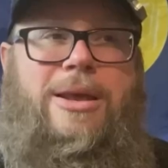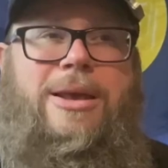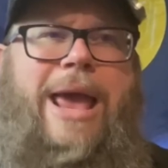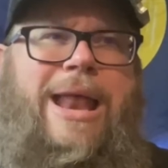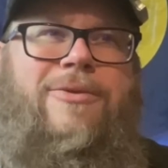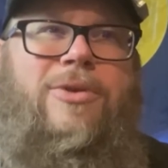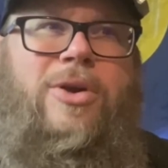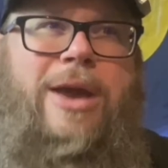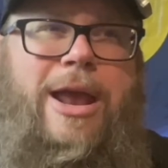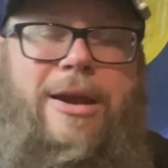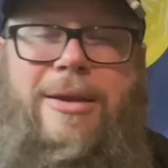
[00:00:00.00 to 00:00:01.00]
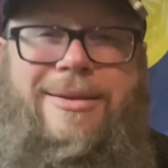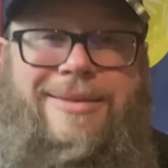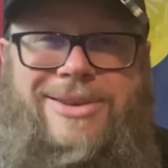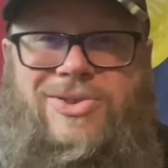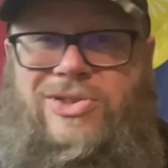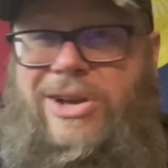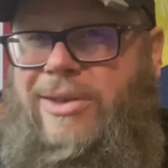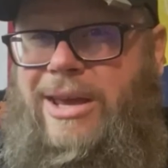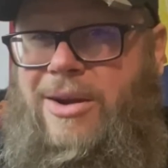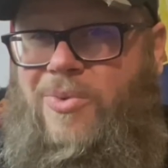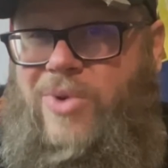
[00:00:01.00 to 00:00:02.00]
You can't even look at it
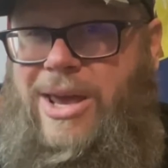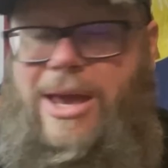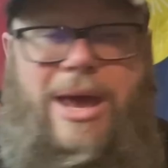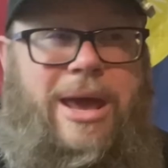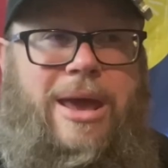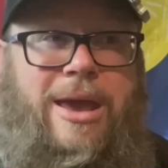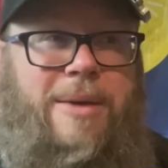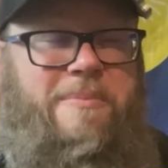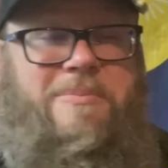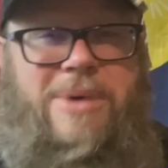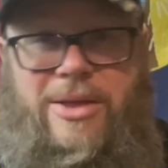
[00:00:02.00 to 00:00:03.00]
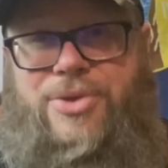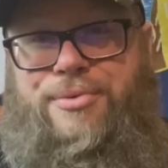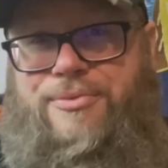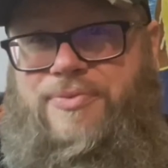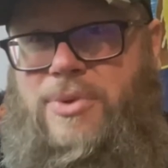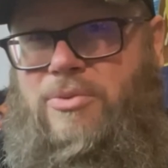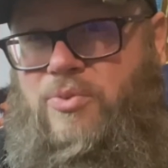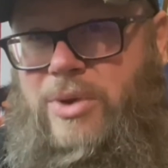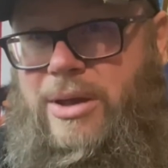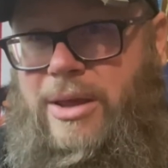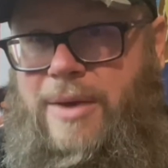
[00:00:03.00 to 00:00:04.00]
necessarily in a week, a month,
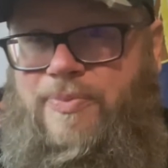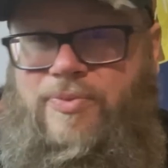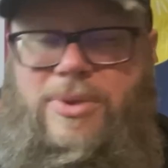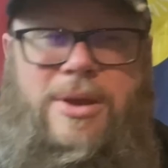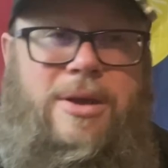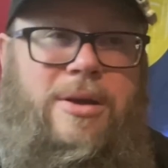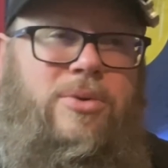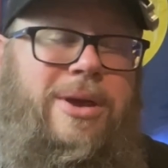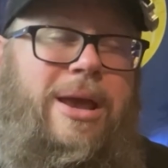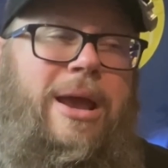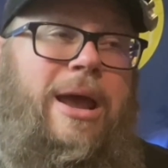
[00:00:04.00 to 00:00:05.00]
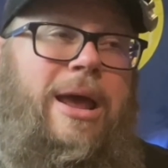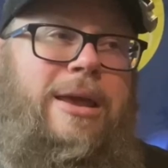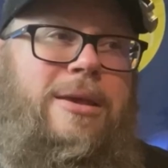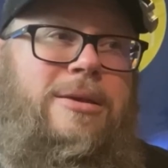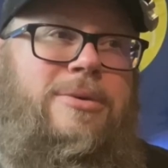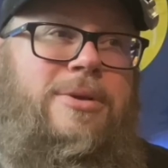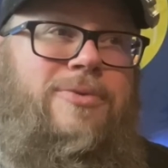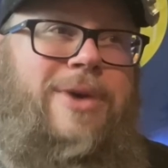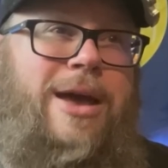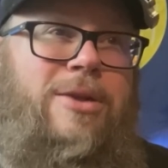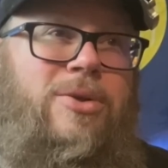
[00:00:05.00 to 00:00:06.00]
really. You know, you, you've
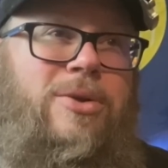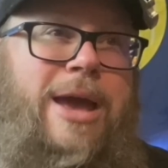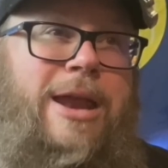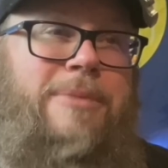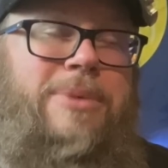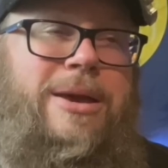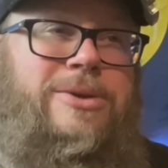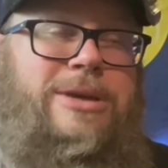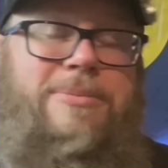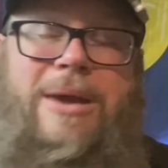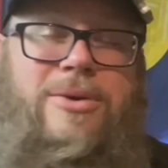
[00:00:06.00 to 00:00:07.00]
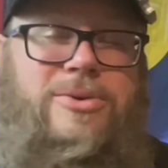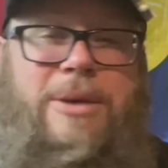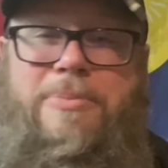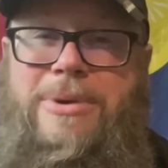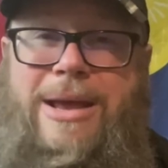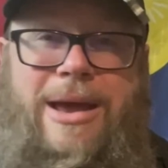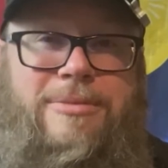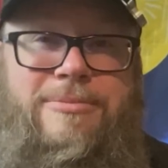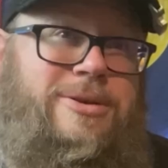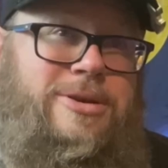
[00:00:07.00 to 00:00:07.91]
got to look at it because eBay goes up and down.